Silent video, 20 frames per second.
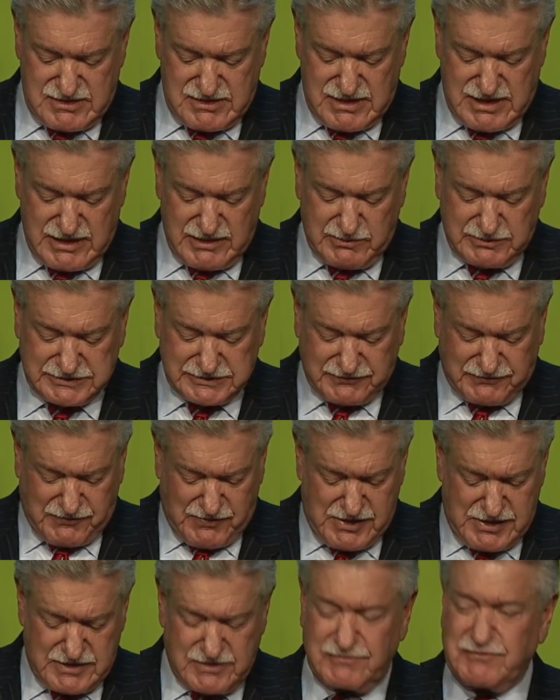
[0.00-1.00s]
And it was a
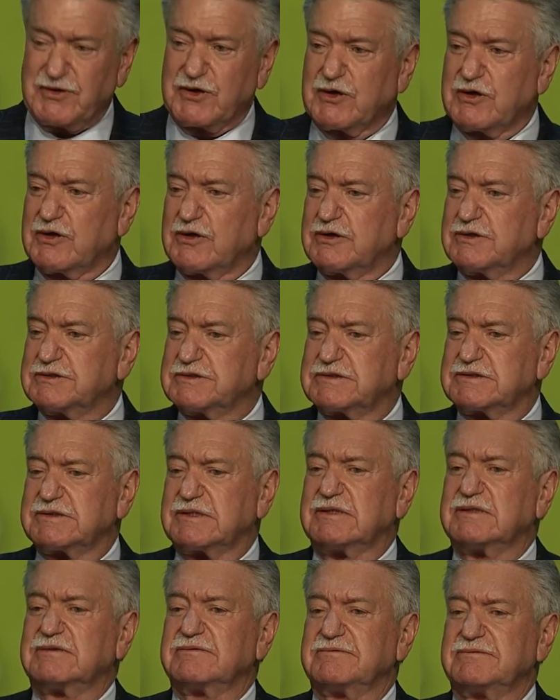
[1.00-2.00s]
friend of hers
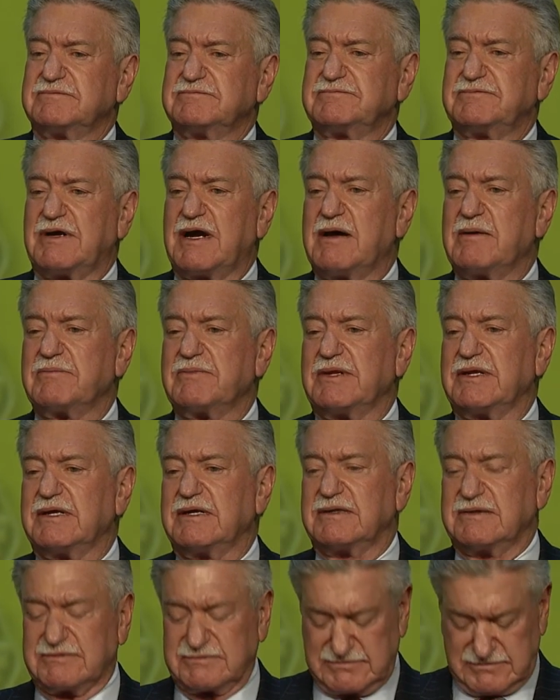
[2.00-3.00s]
from the